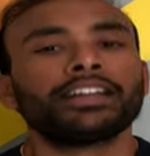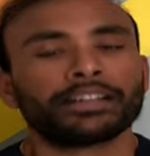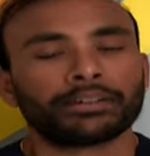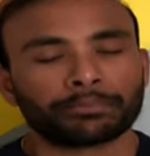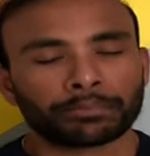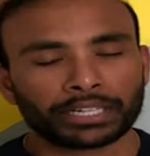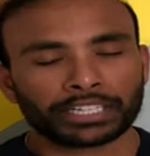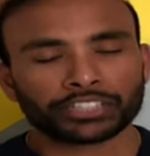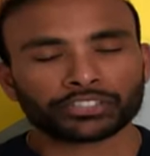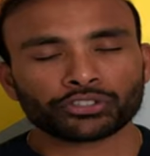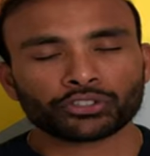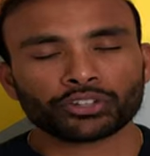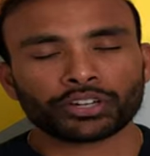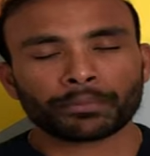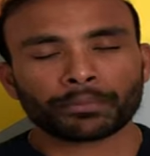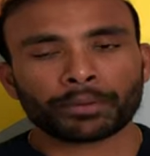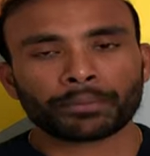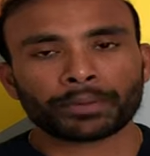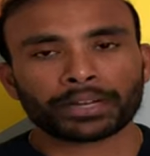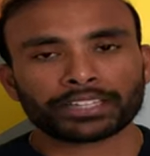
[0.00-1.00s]
Please do
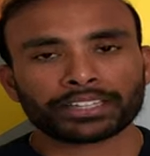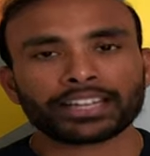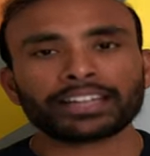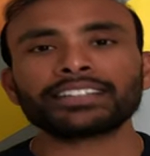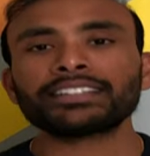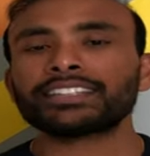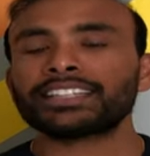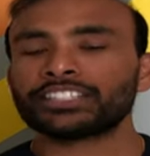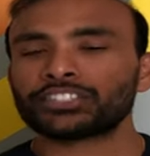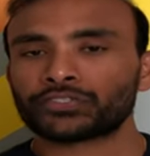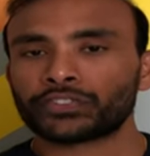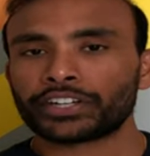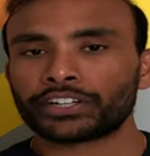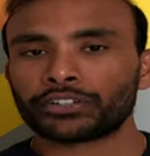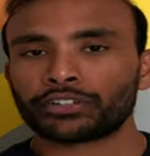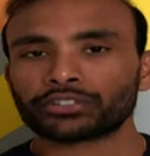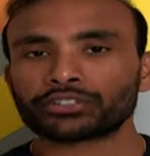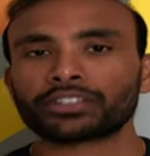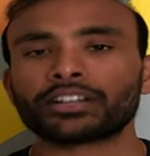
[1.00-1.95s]
remember that these videos